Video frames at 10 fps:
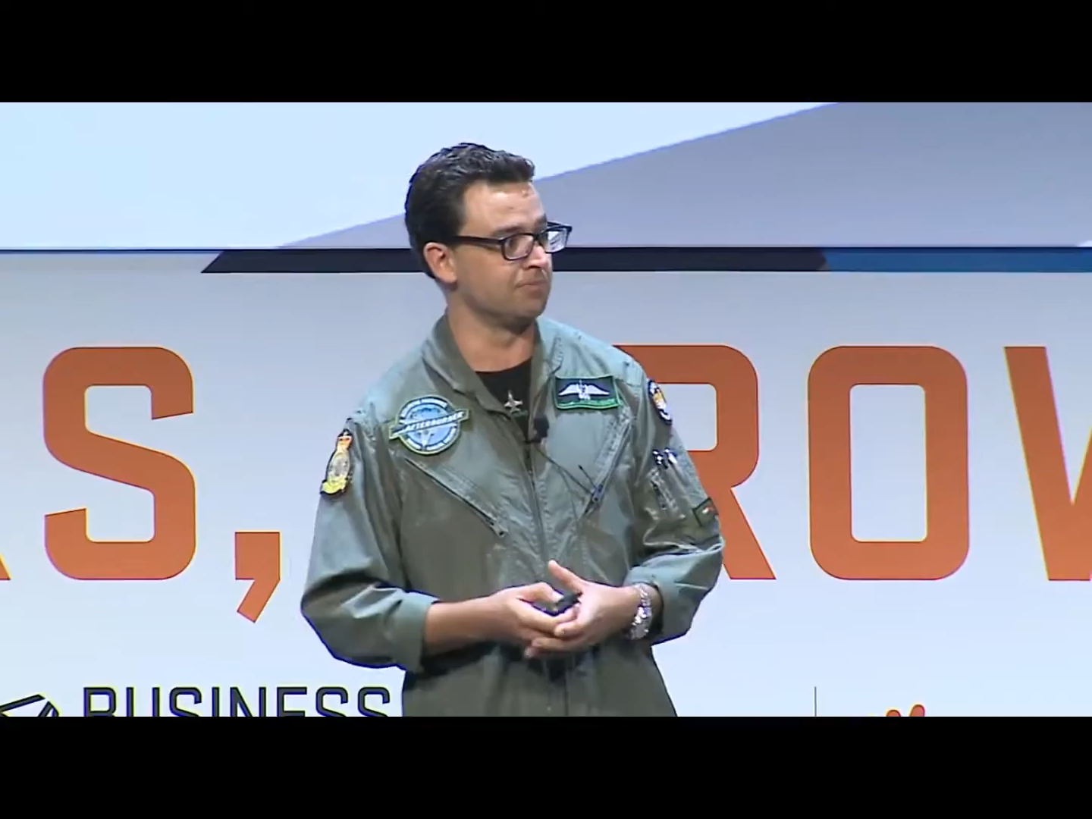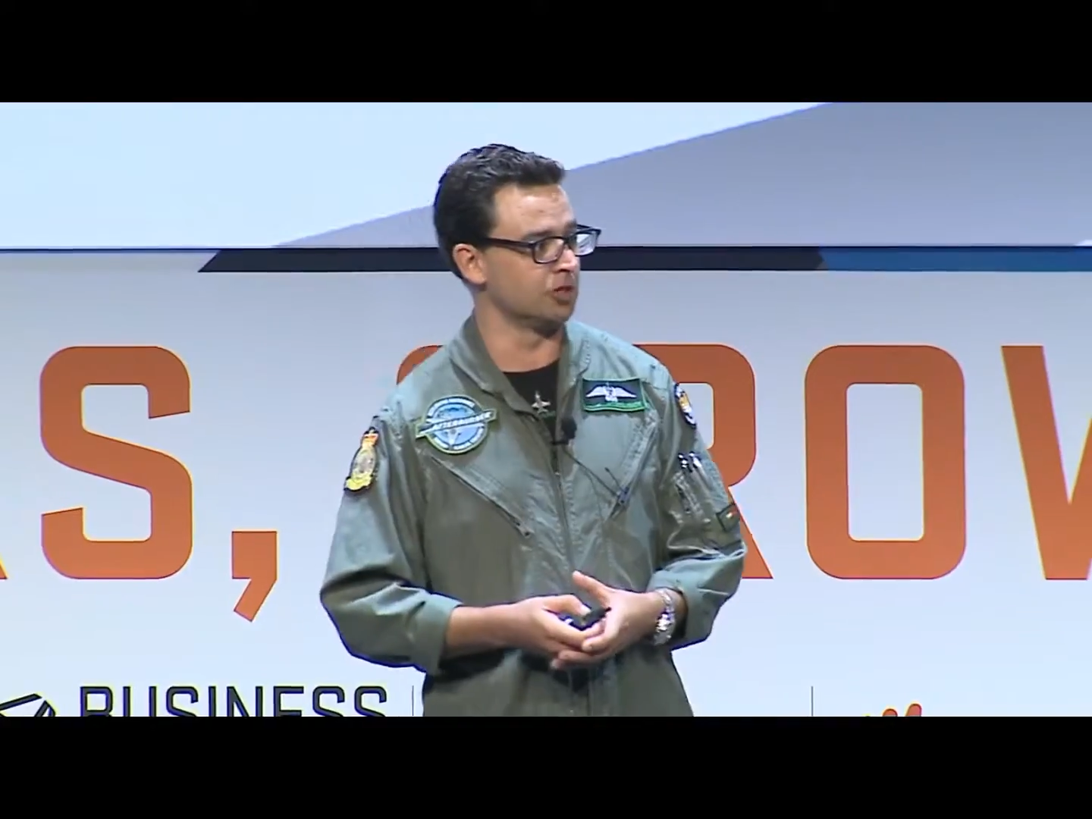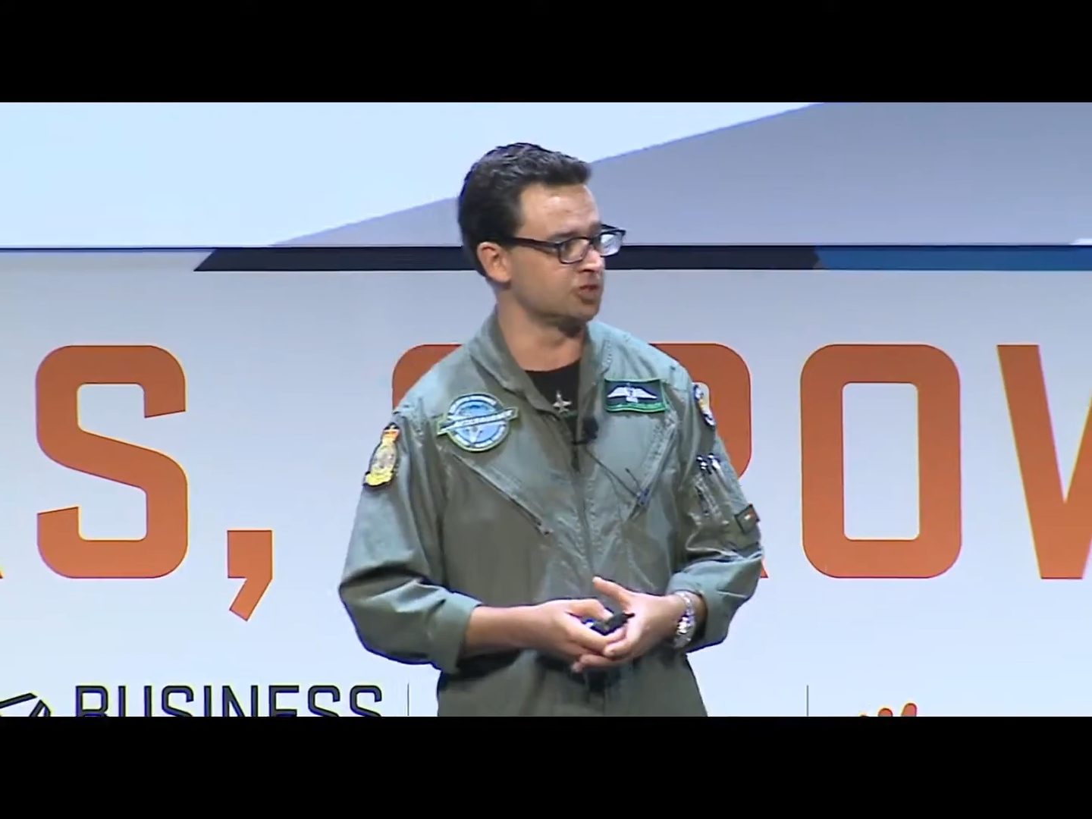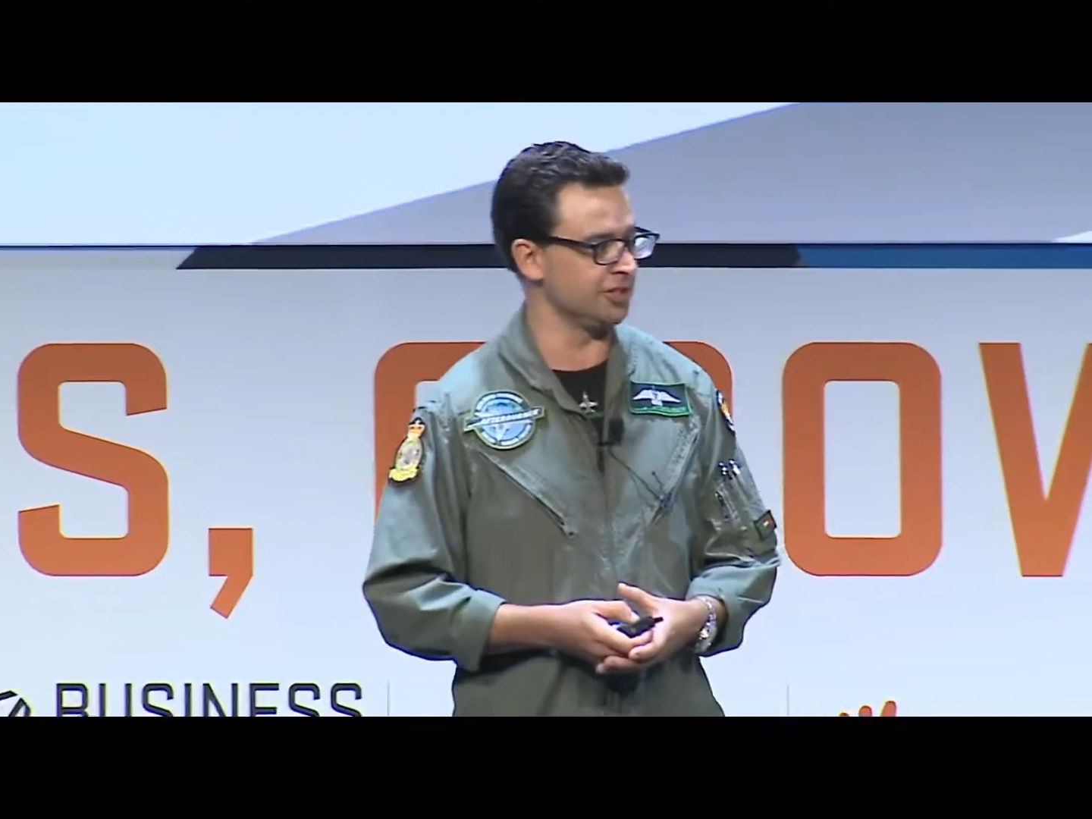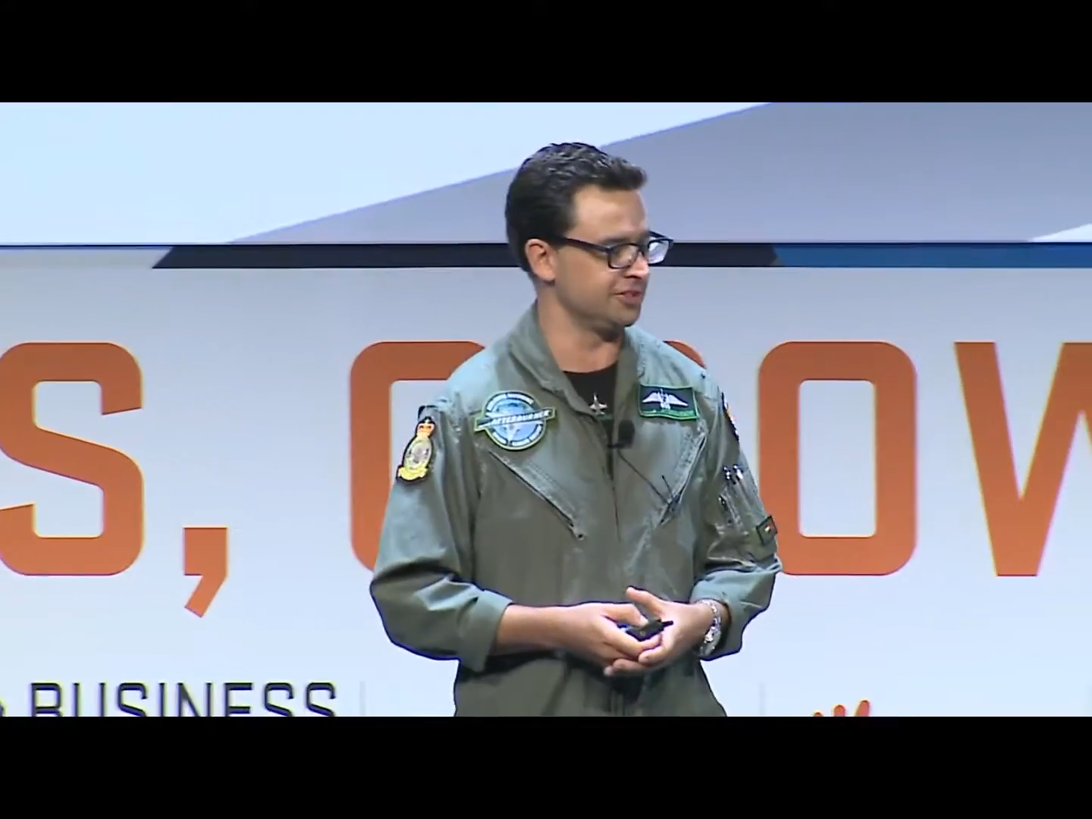
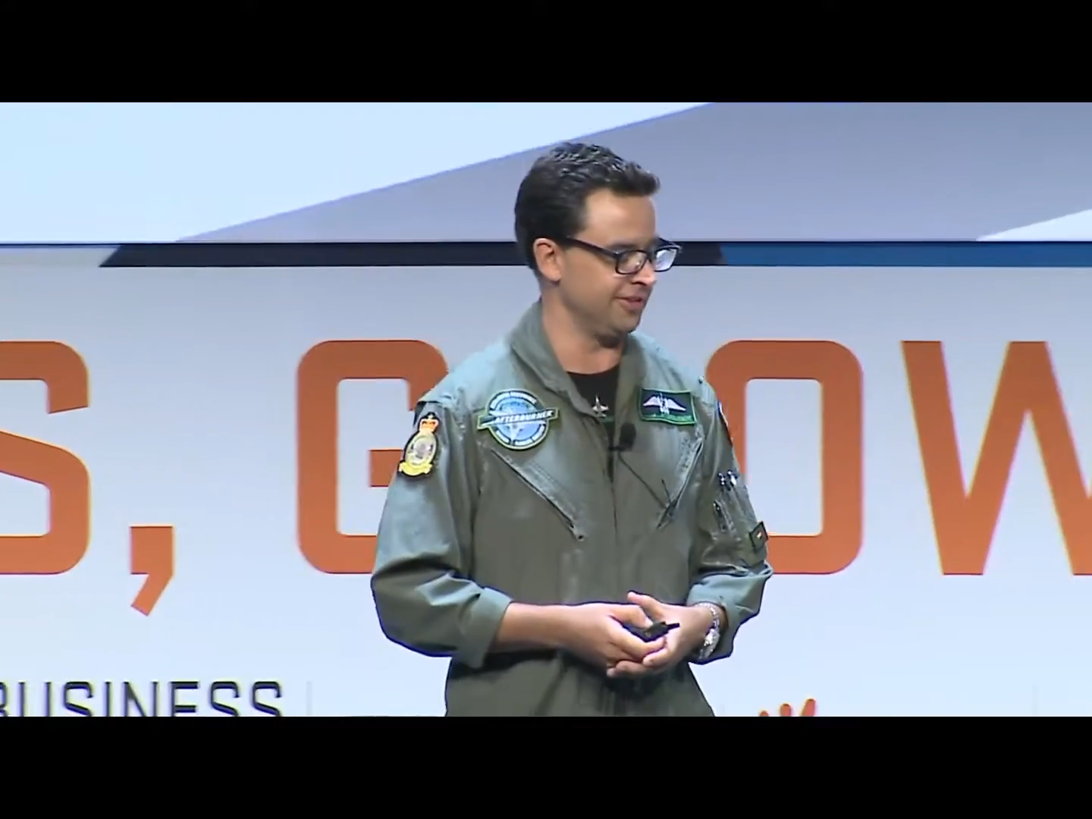Modular